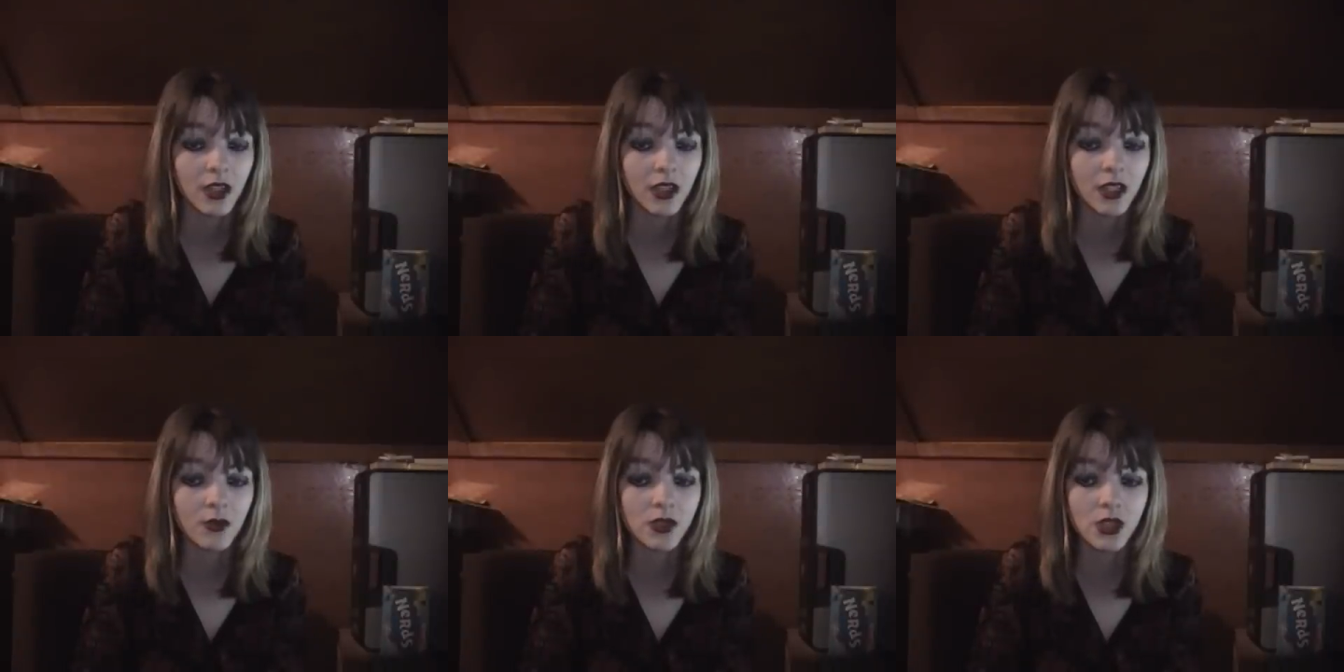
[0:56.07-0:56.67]
And
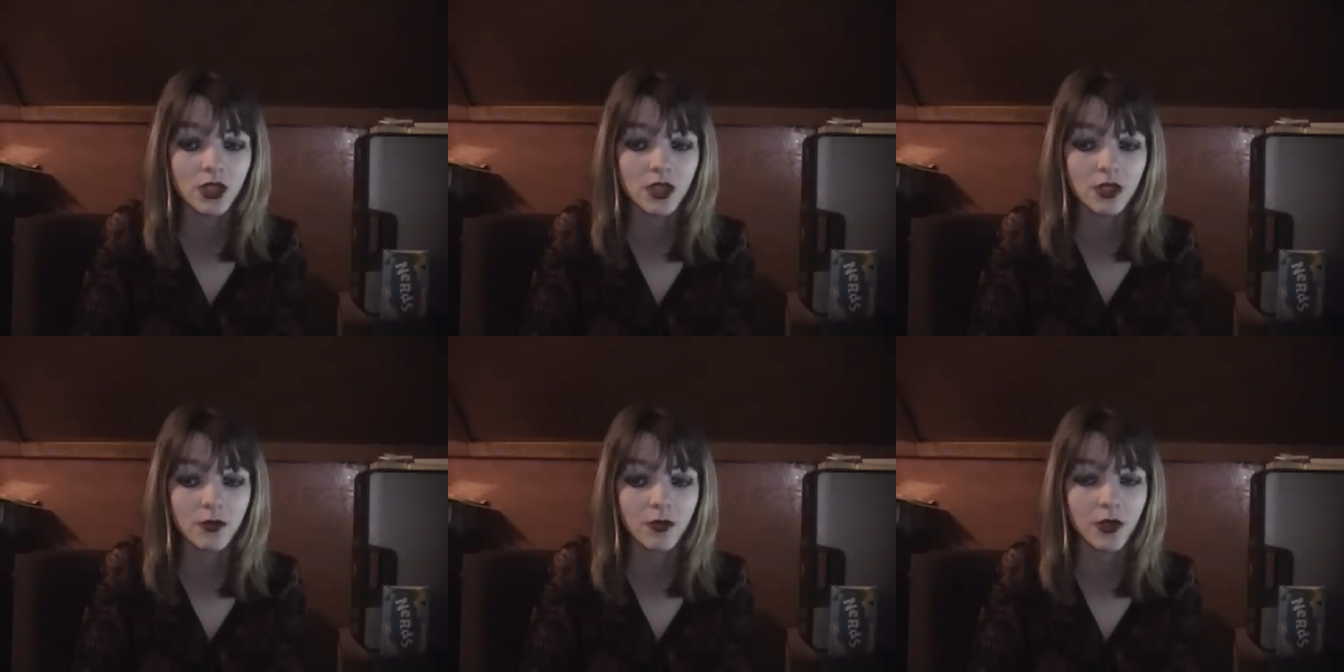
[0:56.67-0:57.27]
he was
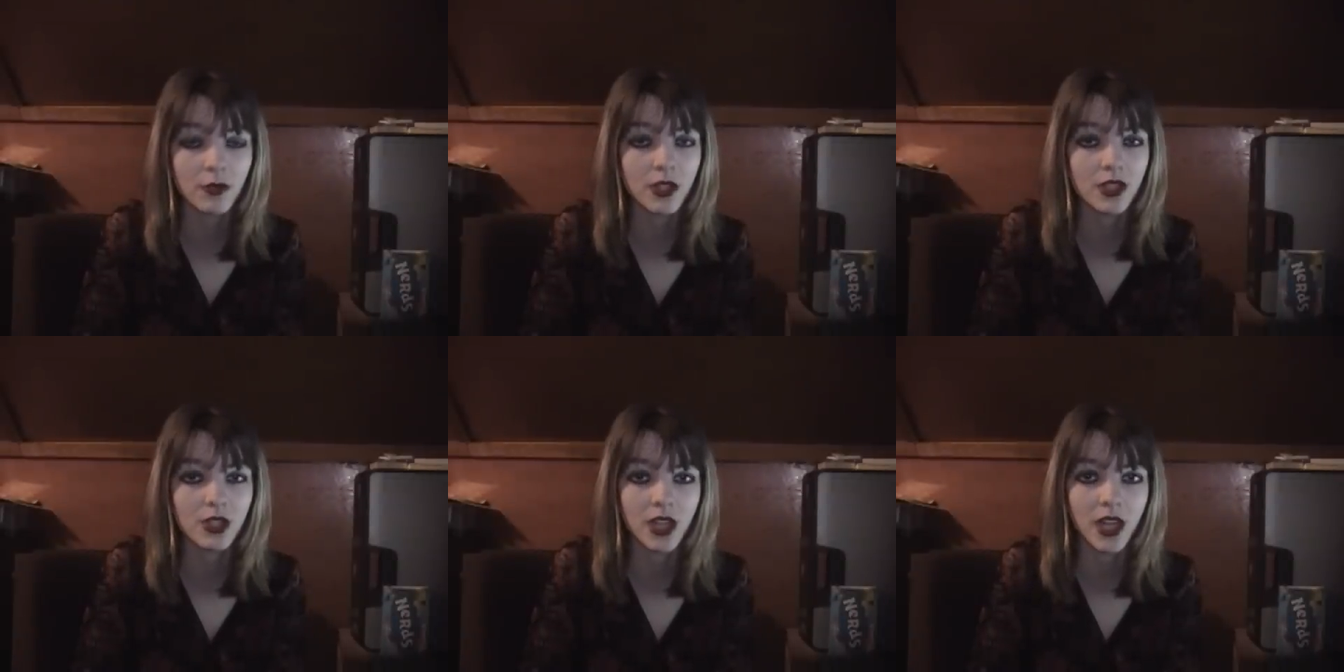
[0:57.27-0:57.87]
just pretty
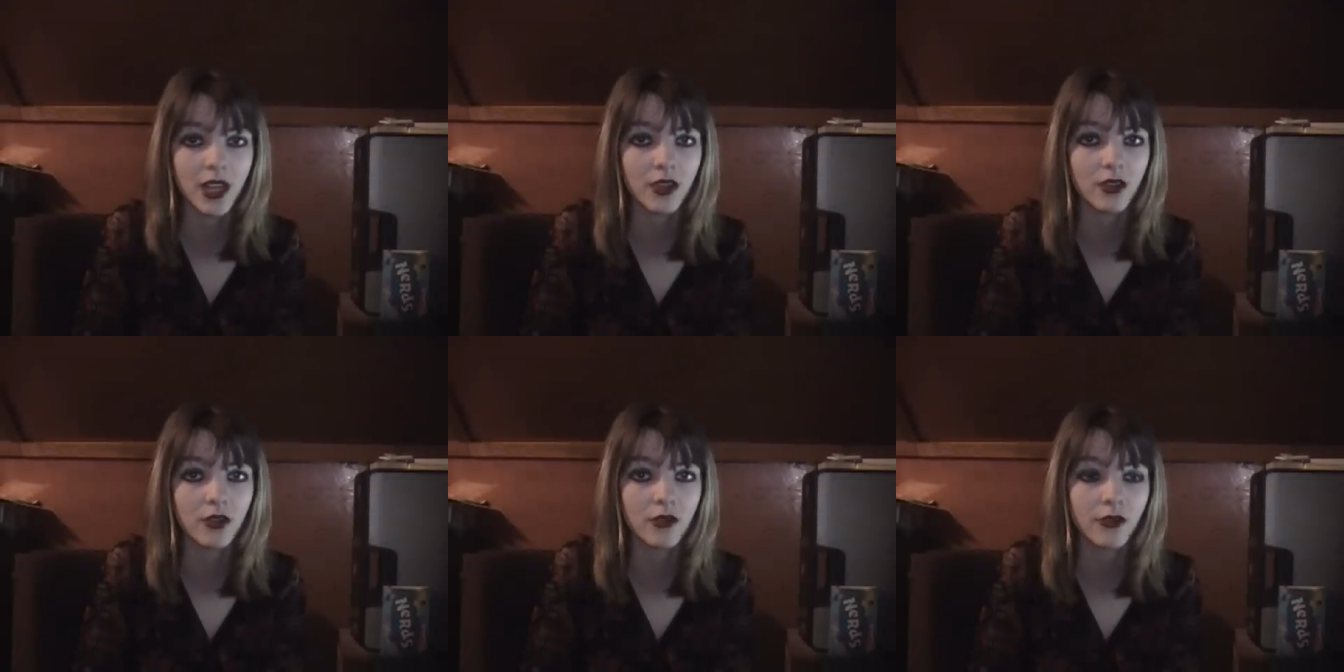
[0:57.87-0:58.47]
much
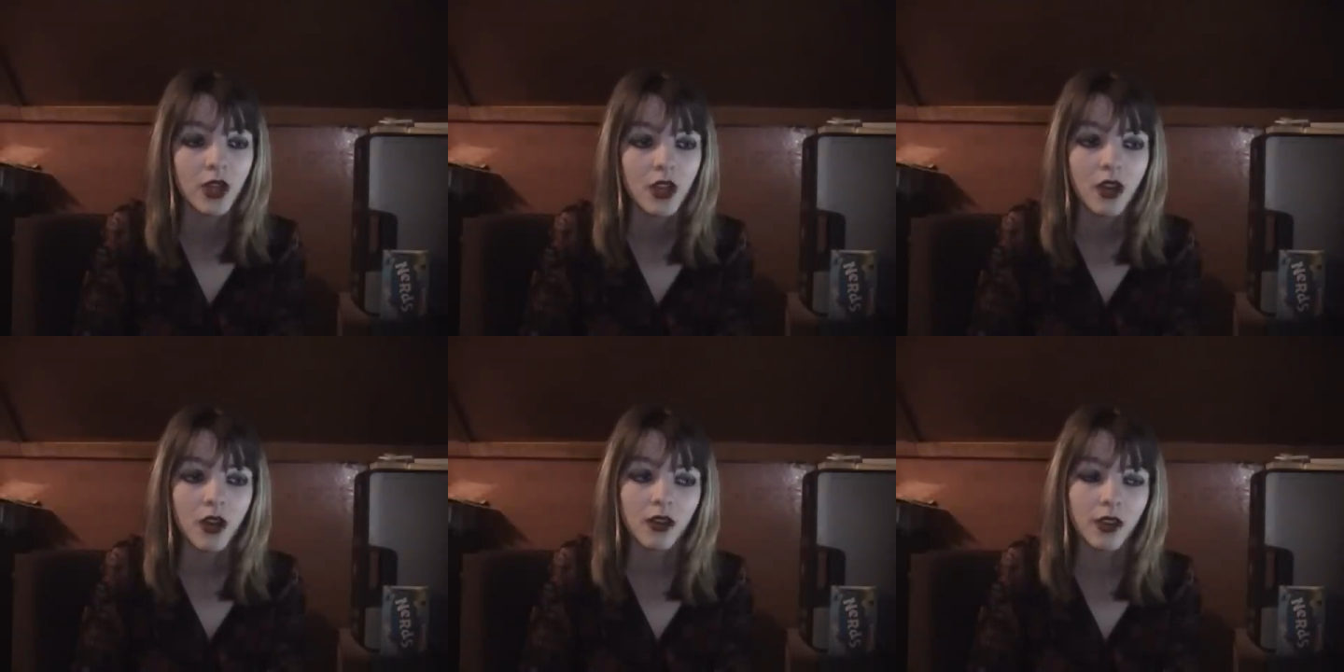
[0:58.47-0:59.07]
tired of
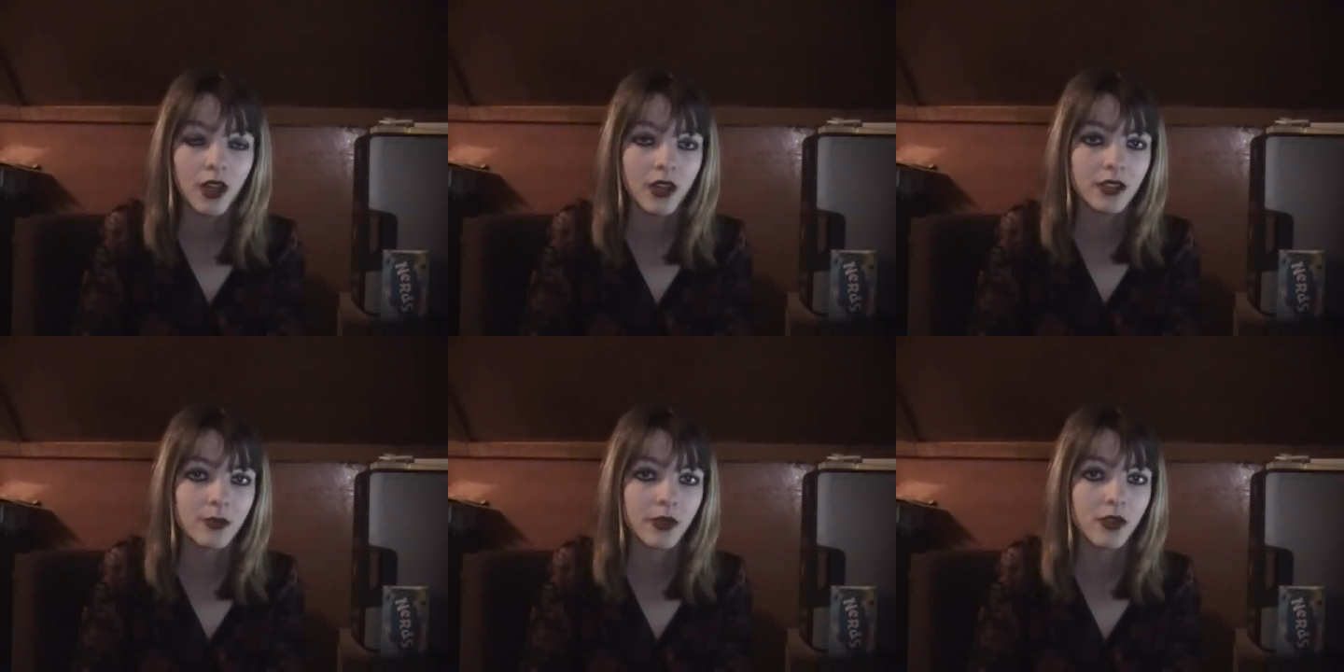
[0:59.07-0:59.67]
all the
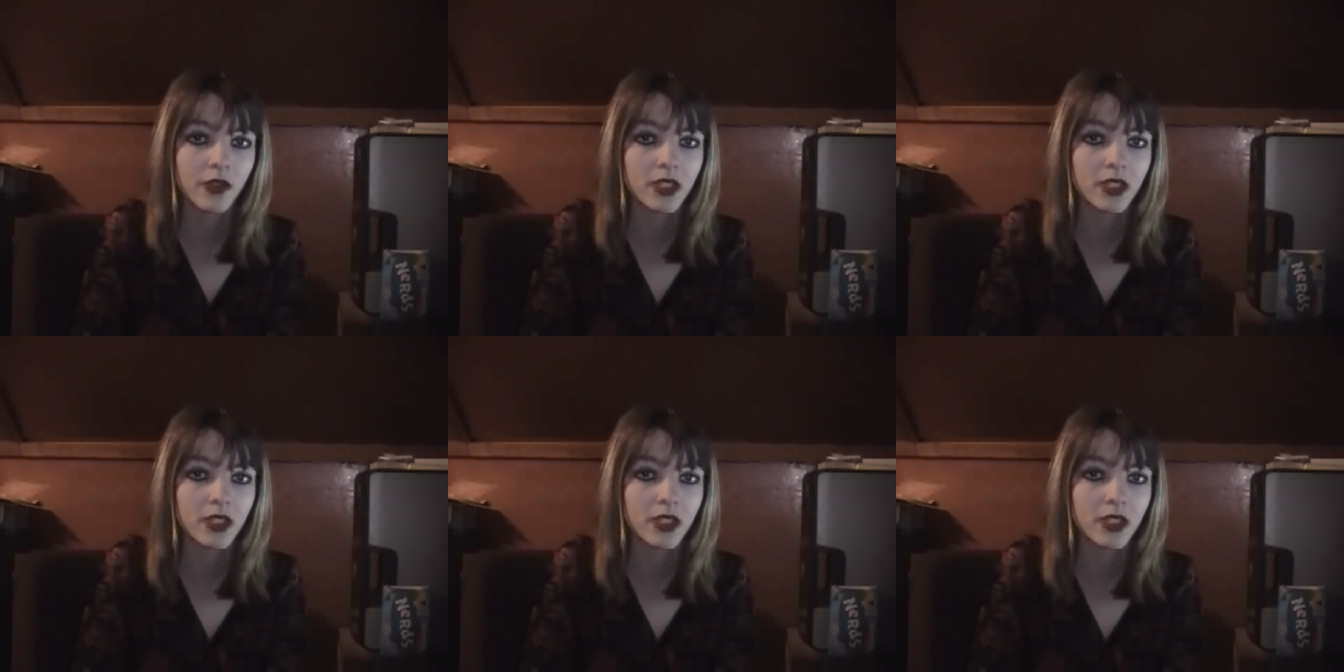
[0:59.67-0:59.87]
hospital